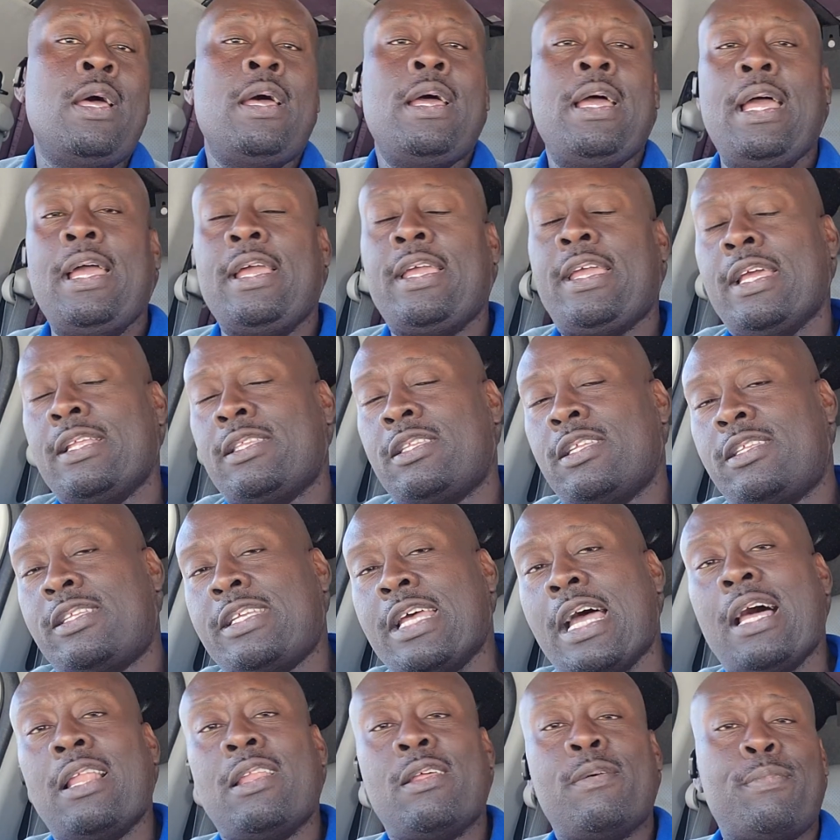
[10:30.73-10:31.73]
and get the
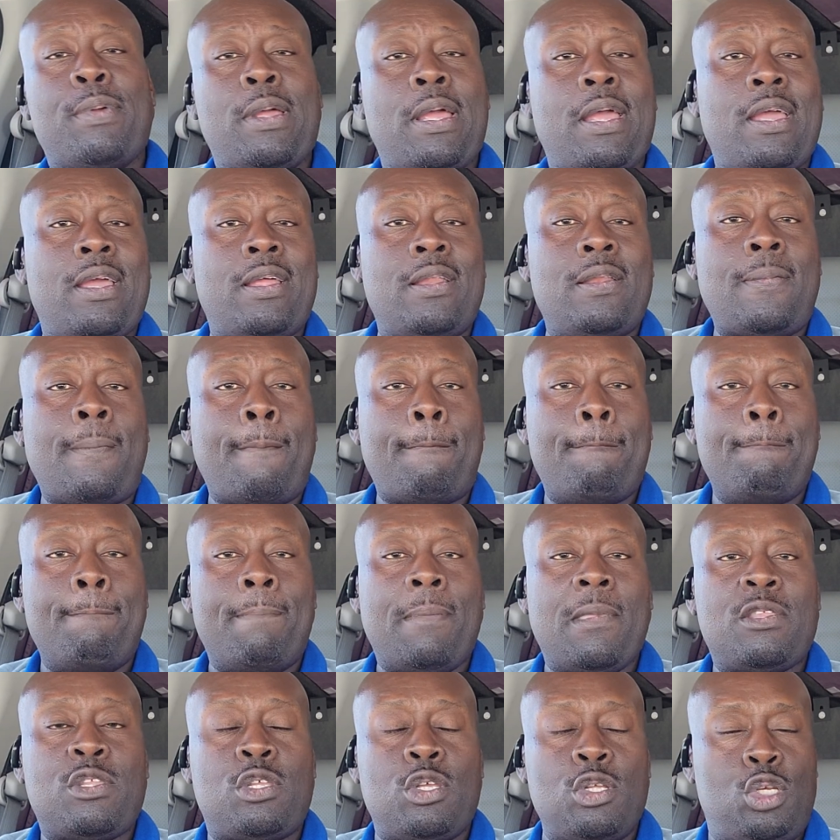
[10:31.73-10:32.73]
Taliban
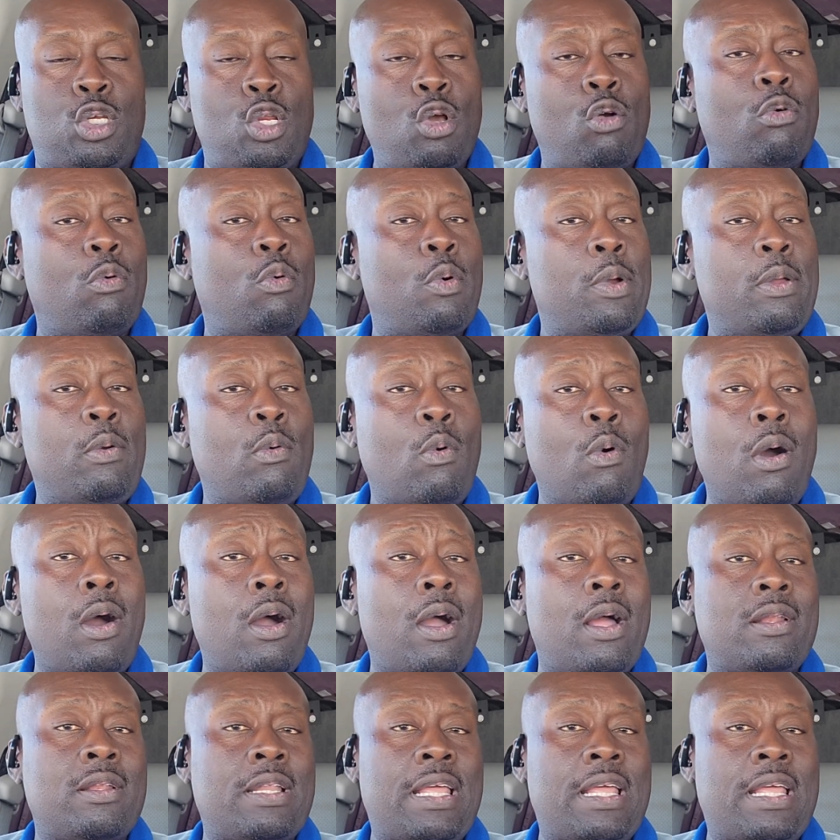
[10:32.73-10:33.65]
to do what we want.